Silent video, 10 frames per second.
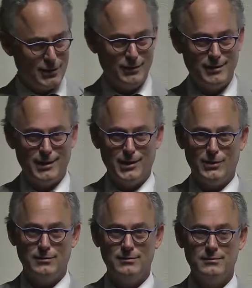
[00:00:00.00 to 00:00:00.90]
so, there you go.
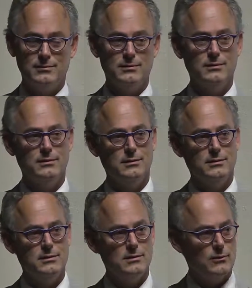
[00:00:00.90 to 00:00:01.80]

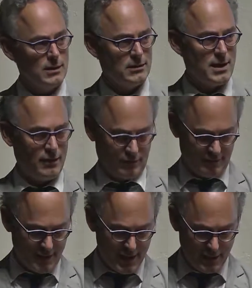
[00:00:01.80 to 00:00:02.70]
Well, thanks.
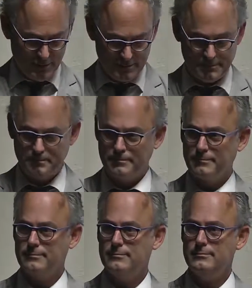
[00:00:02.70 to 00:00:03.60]
Thank you.
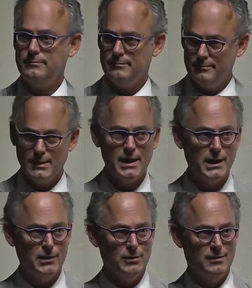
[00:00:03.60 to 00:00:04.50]

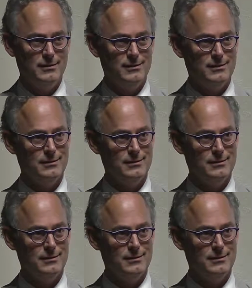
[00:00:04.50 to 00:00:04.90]
Thank you.